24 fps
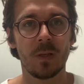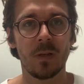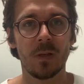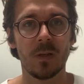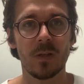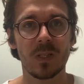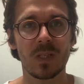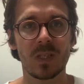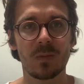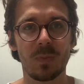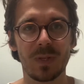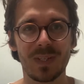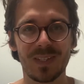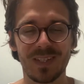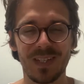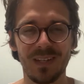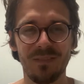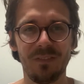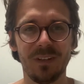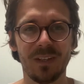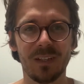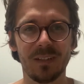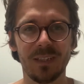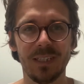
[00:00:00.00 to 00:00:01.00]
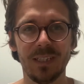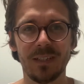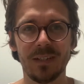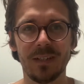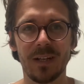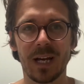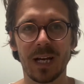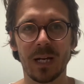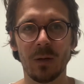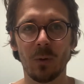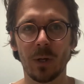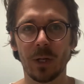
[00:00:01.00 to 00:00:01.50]
Specifically
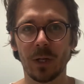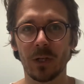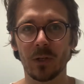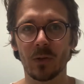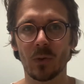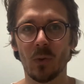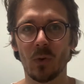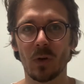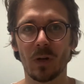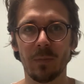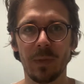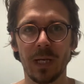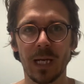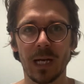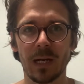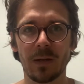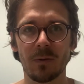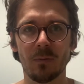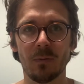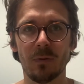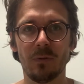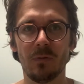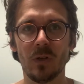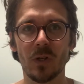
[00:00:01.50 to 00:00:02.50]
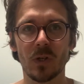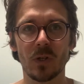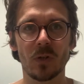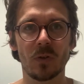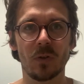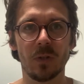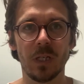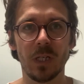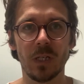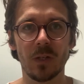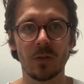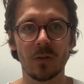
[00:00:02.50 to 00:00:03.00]
today we're going to talk about
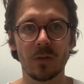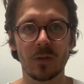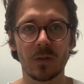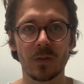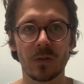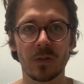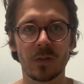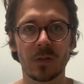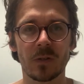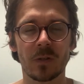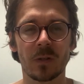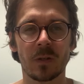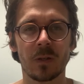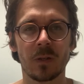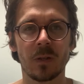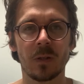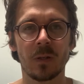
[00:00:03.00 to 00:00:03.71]
reversionary interests